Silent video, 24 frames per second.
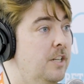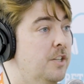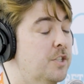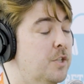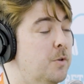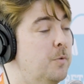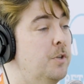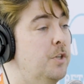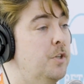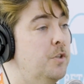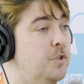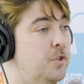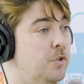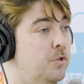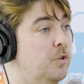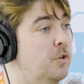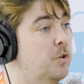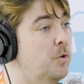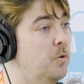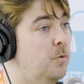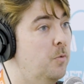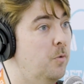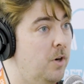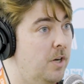So when you do
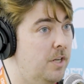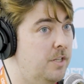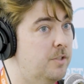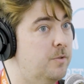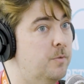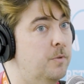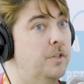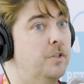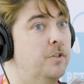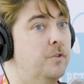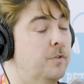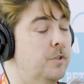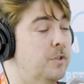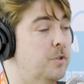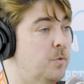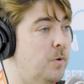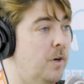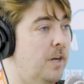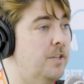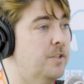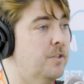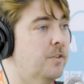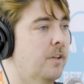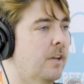it once, when you do it
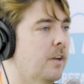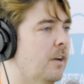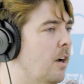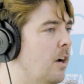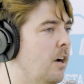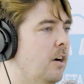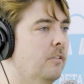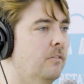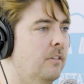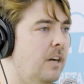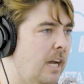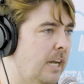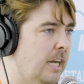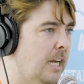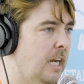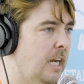twice, you're like, oh, I